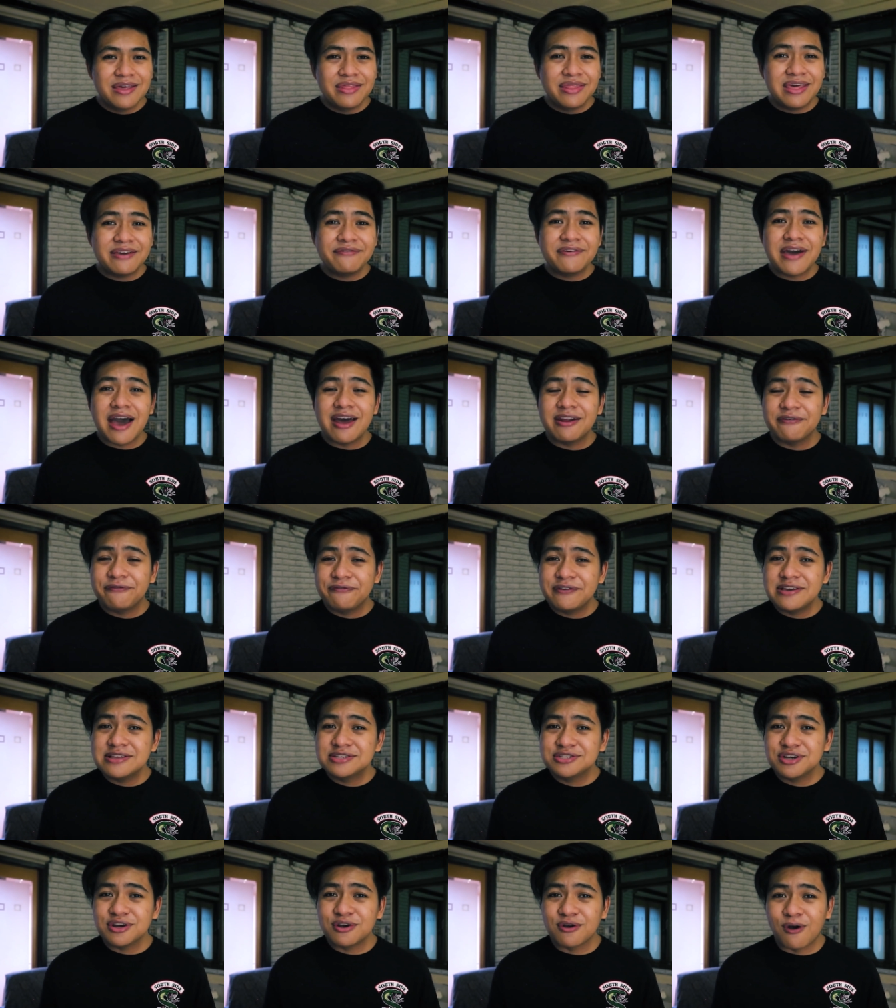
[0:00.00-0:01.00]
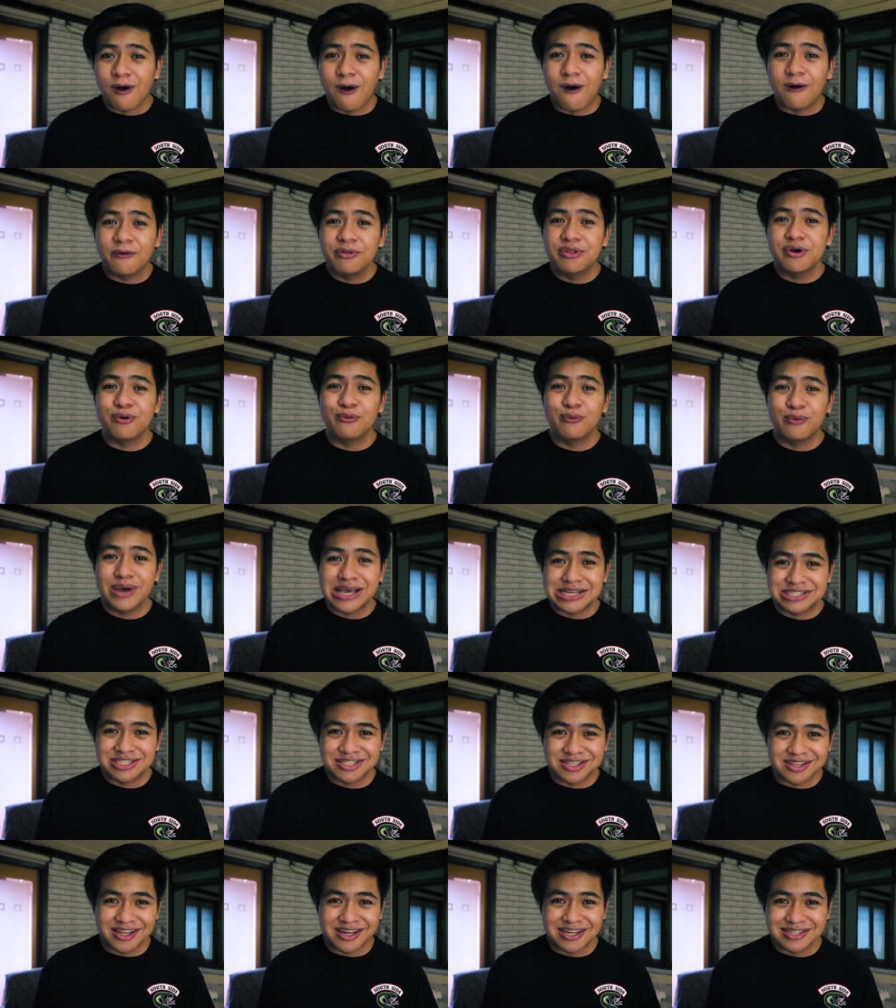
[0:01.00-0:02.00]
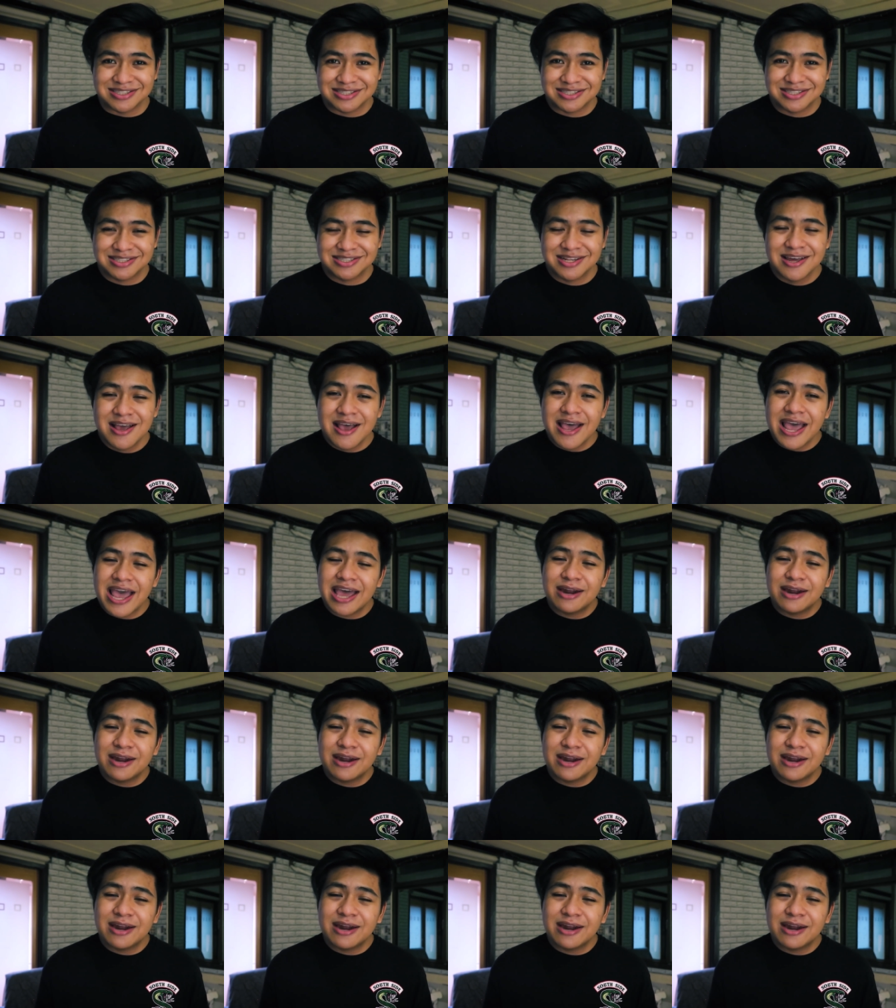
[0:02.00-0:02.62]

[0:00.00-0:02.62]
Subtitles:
they've got a feature called Wishlists.